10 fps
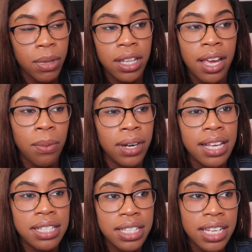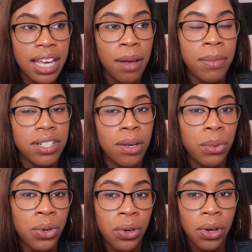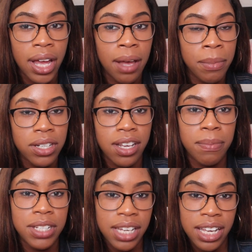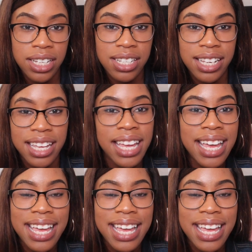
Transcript: But like when I see how much I'm growing, how much I'm changing,